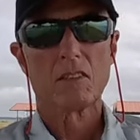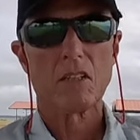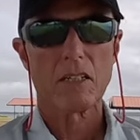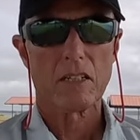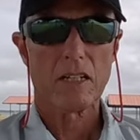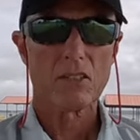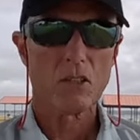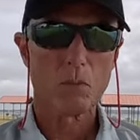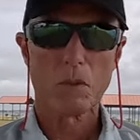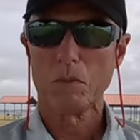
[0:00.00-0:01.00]
All right,
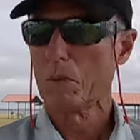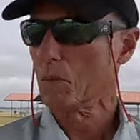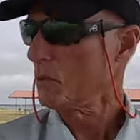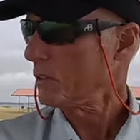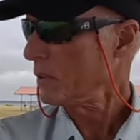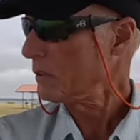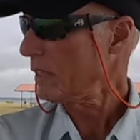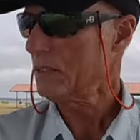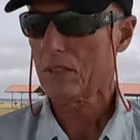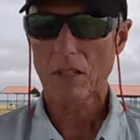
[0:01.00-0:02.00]
guys, I hope you remember what the
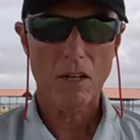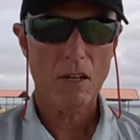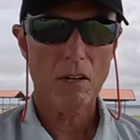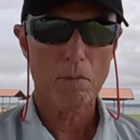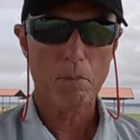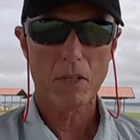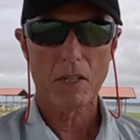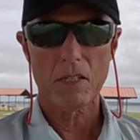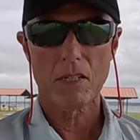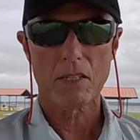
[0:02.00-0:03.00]
great Tom
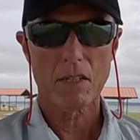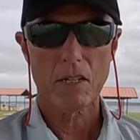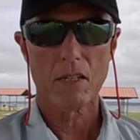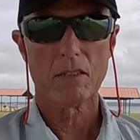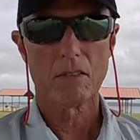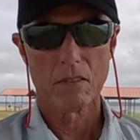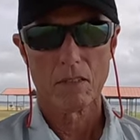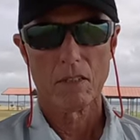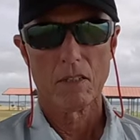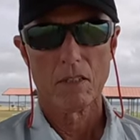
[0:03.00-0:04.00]
Petty said.
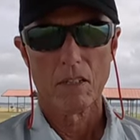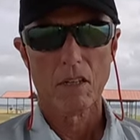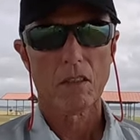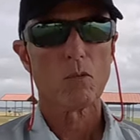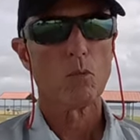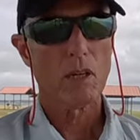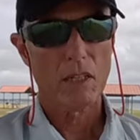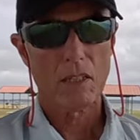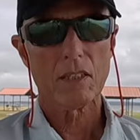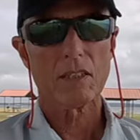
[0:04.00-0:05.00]

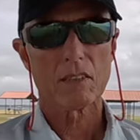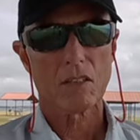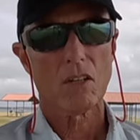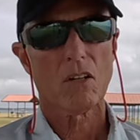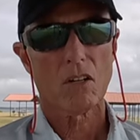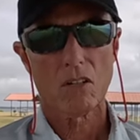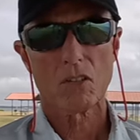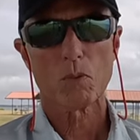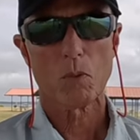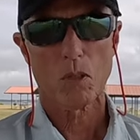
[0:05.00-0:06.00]
Waiting is the
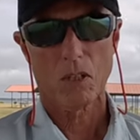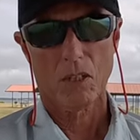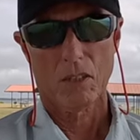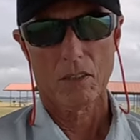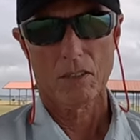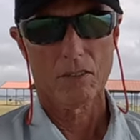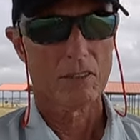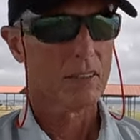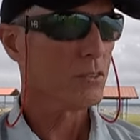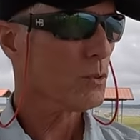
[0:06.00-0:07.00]
hardest part.
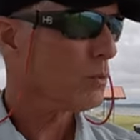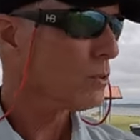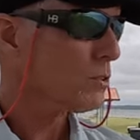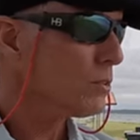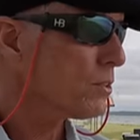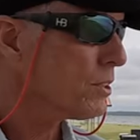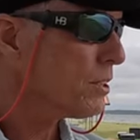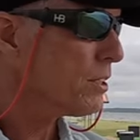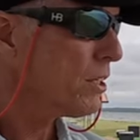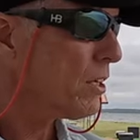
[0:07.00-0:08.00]
And that's what we're doing
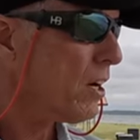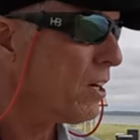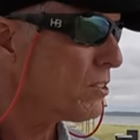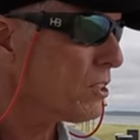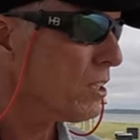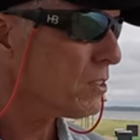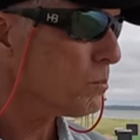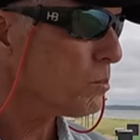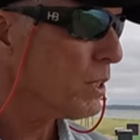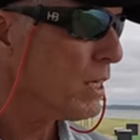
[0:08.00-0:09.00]
here on
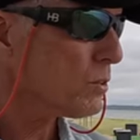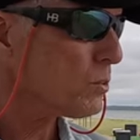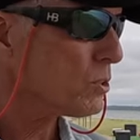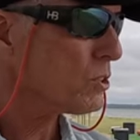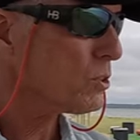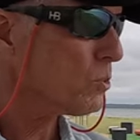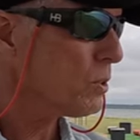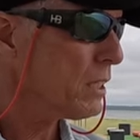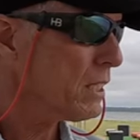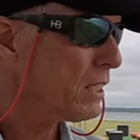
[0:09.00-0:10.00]
Johnson Branch. We're
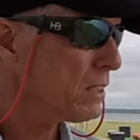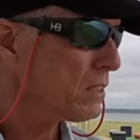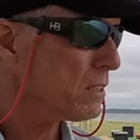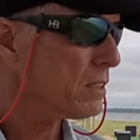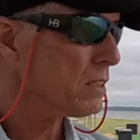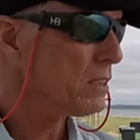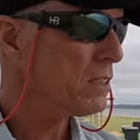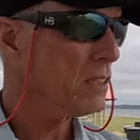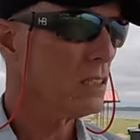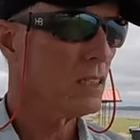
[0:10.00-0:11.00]
still waiting to
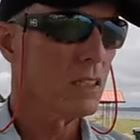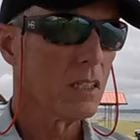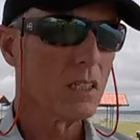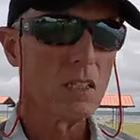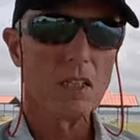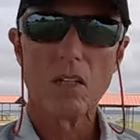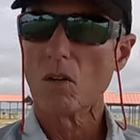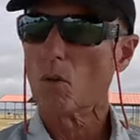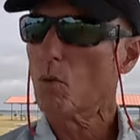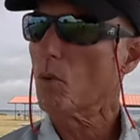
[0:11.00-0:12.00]
see
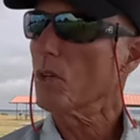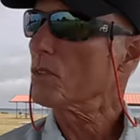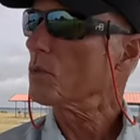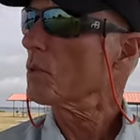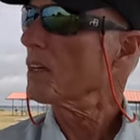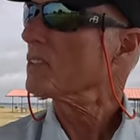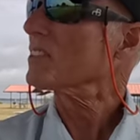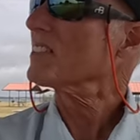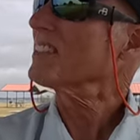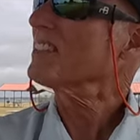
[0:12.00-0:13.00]
what the
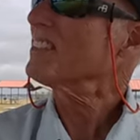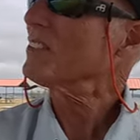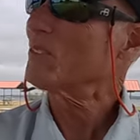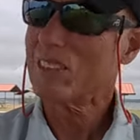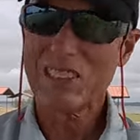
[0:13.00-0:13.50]
weather's going to do.